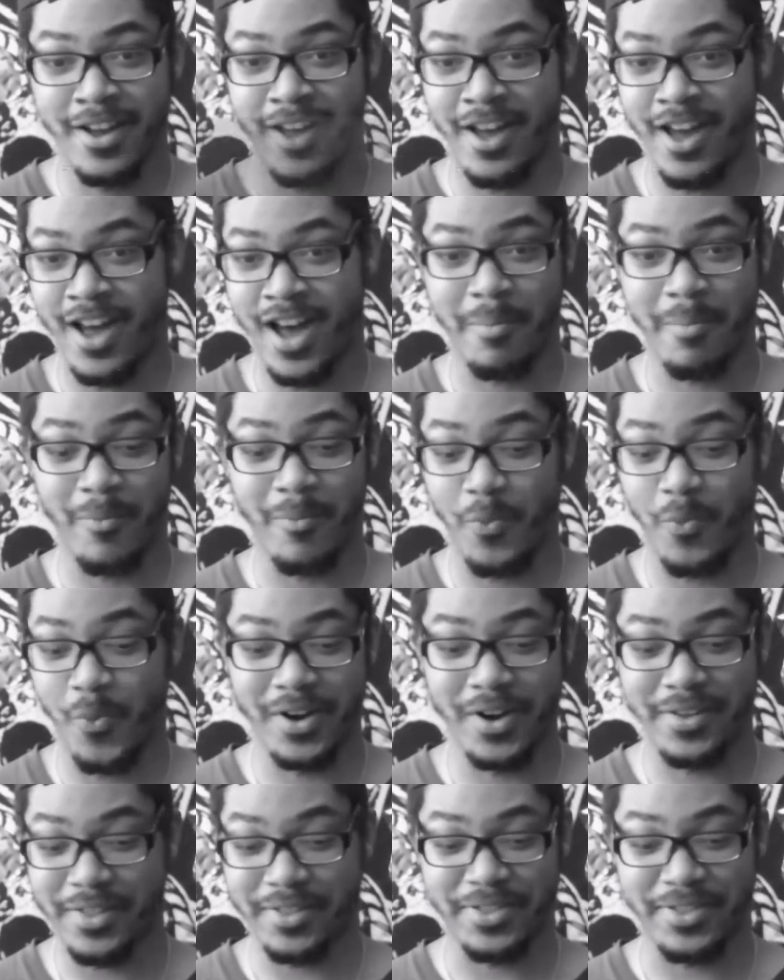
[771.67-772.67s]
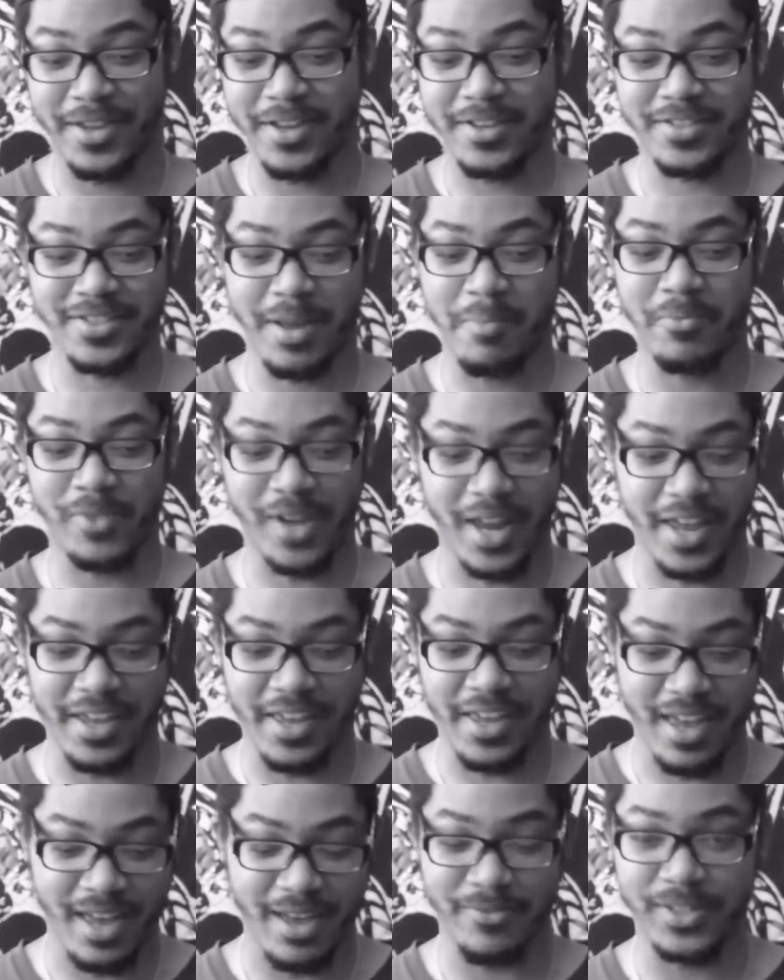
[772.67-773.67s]
One of the things I'm,
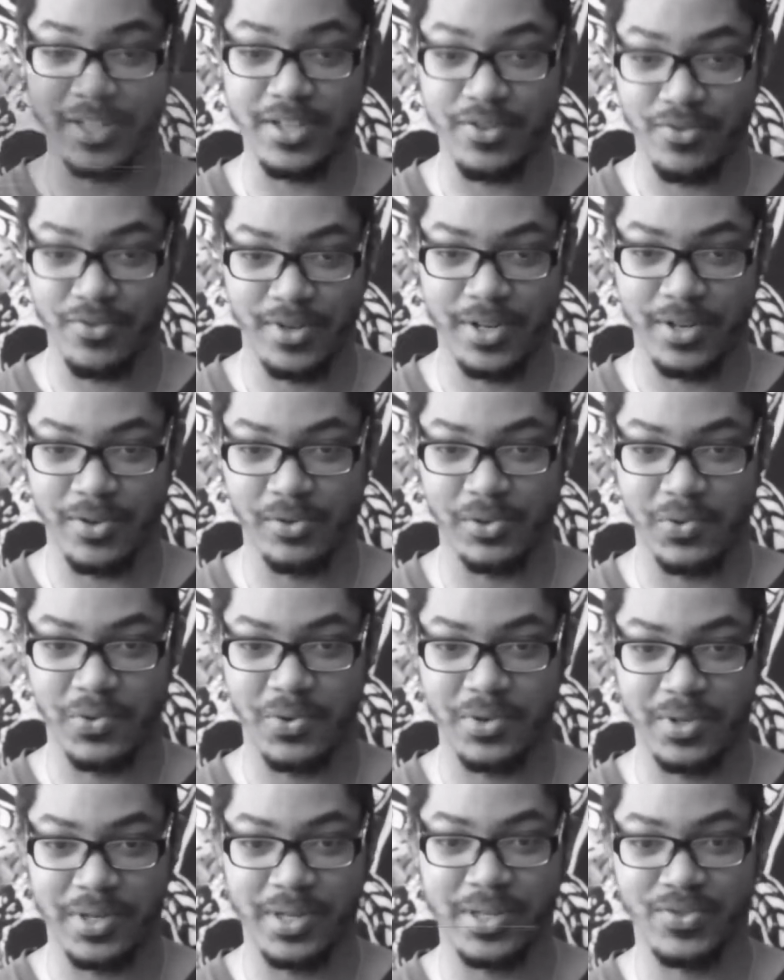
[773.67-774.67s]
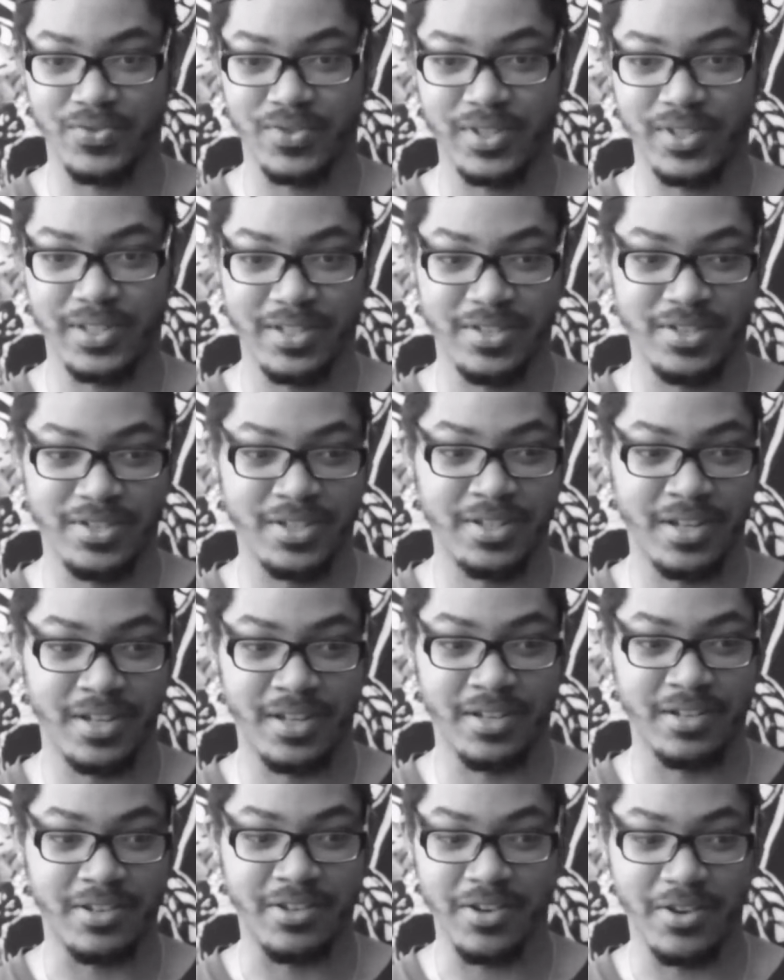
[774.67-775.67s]
like, heavily critical on is religion.
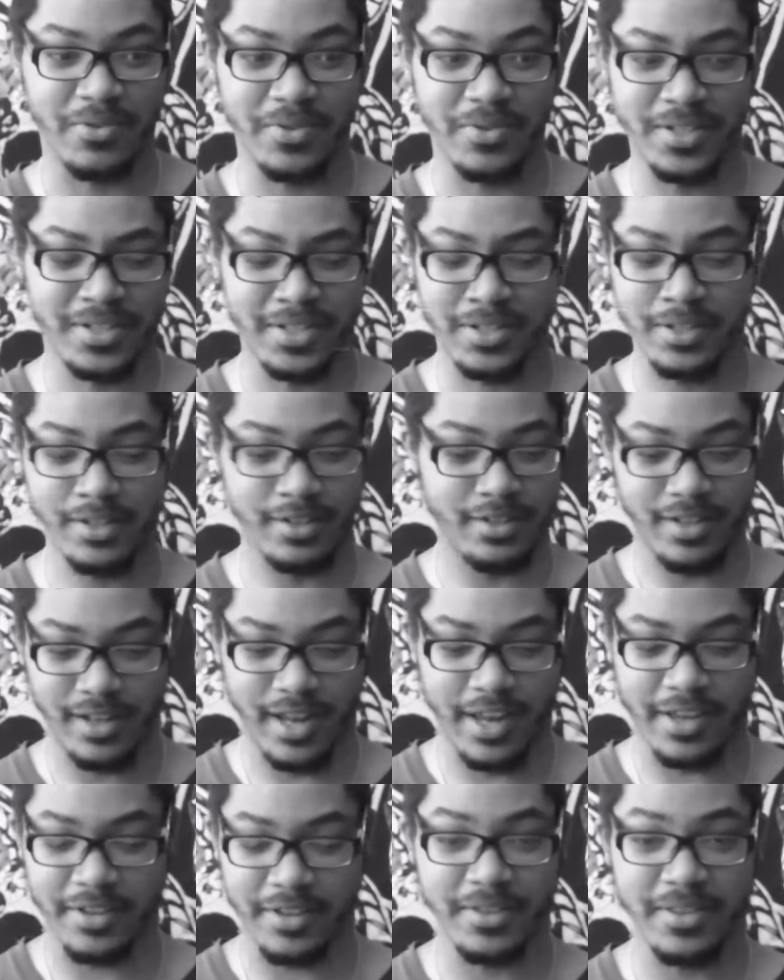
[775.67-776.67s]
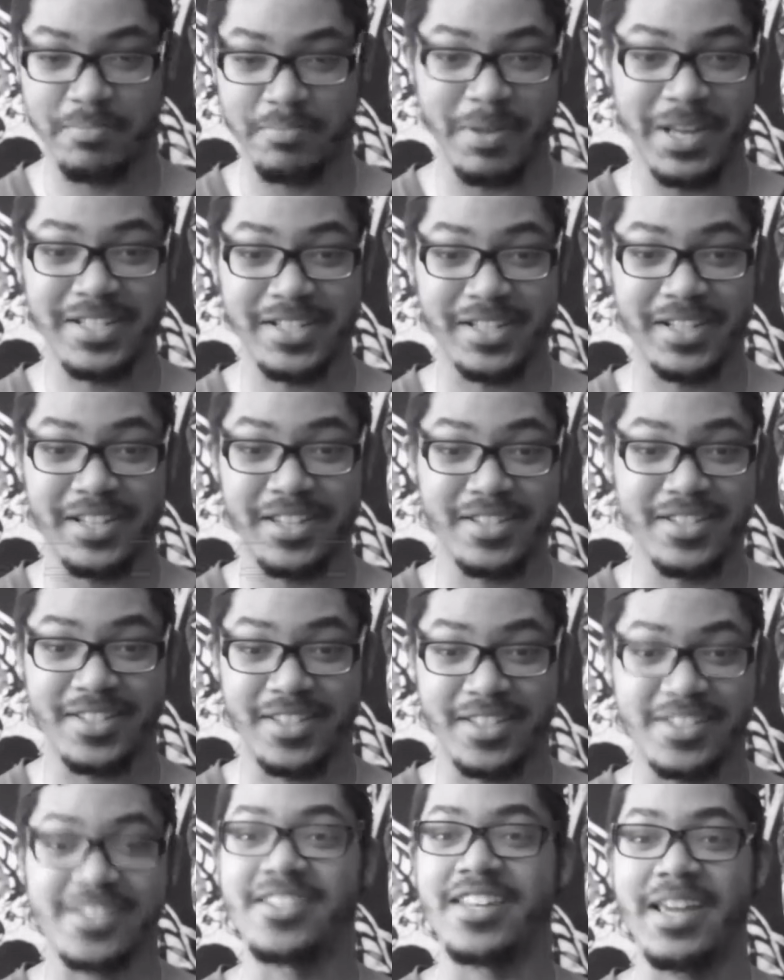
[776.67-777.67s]
And, you know, this is, like, basically this
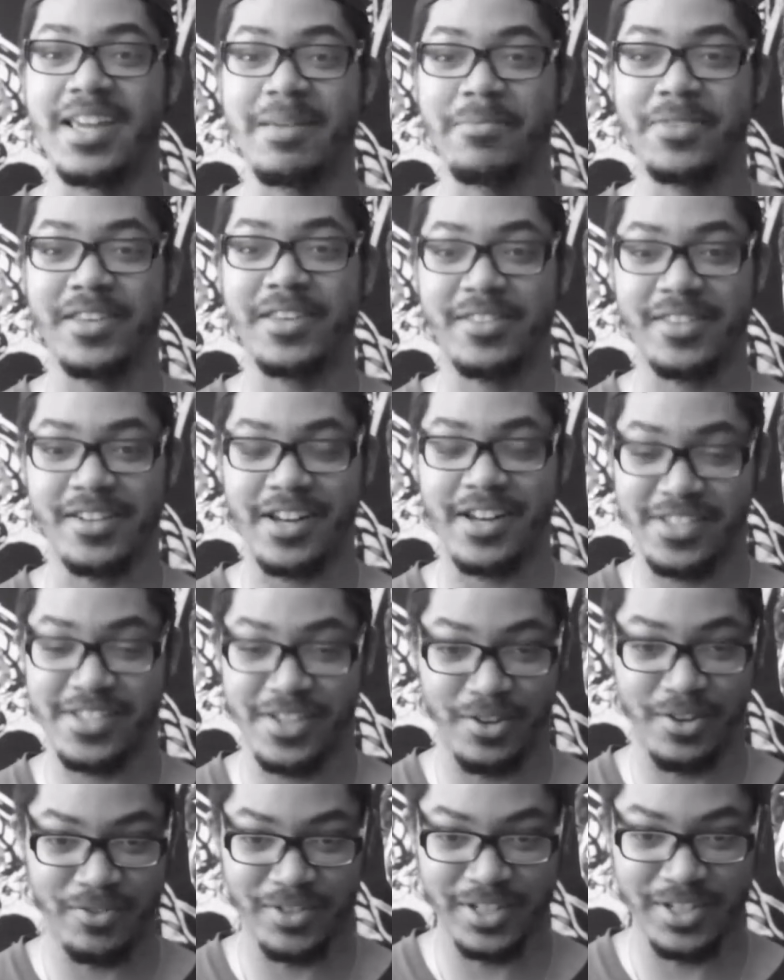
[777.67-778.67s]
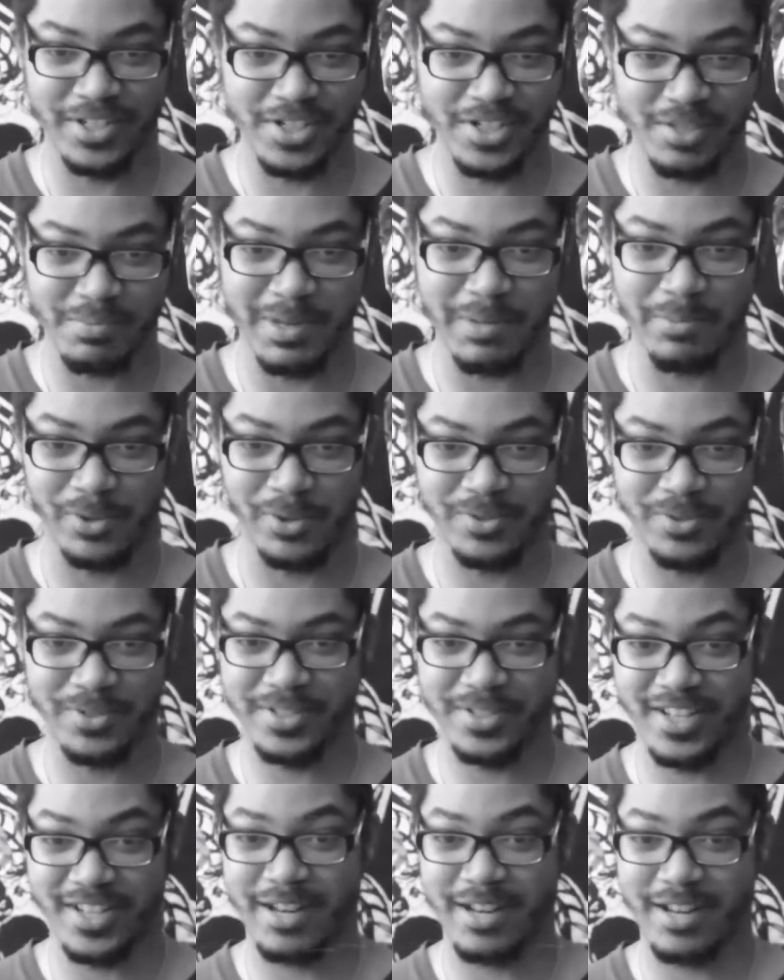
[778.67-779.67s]
is the same thing that I tell religious people all
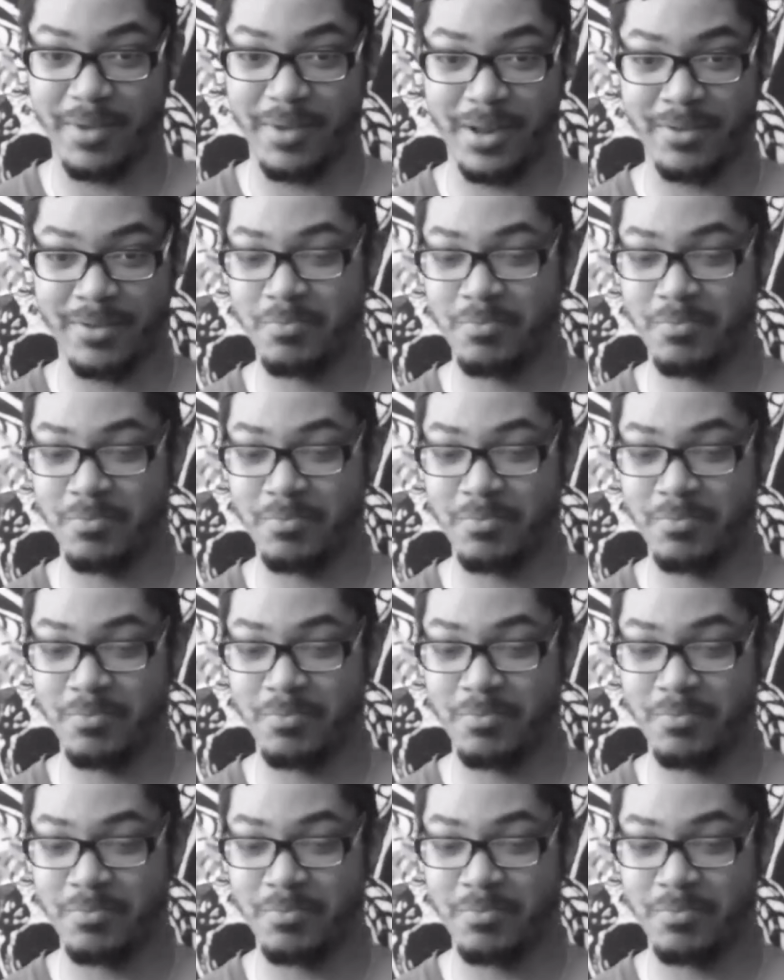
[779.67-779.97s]
the time. Like,